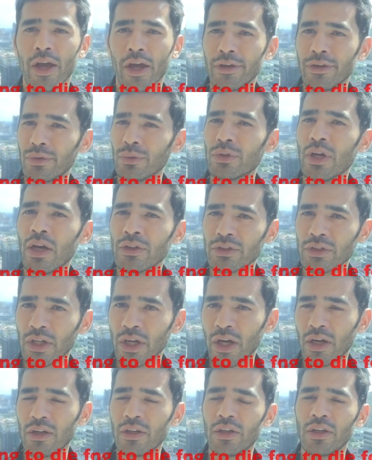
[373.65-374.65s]
In
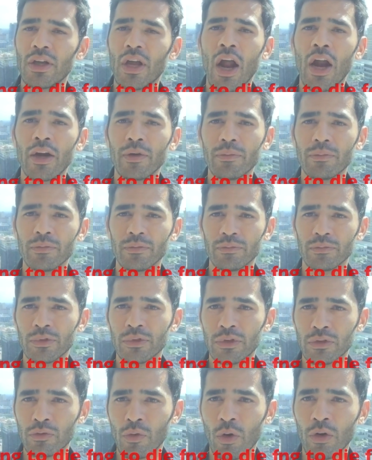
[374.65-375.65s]
2008, he had
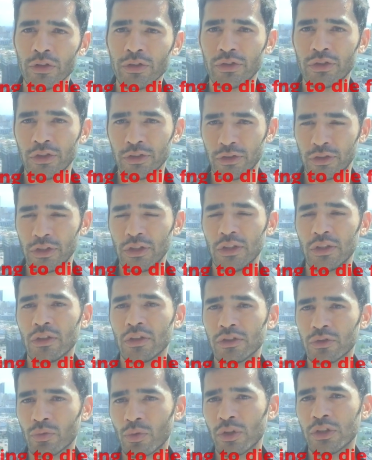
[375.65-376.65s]
divorced Justine,
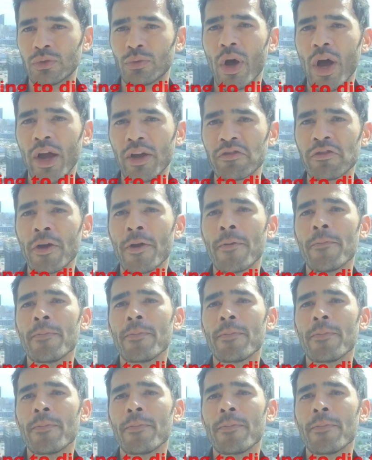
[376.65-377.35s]
his first wife,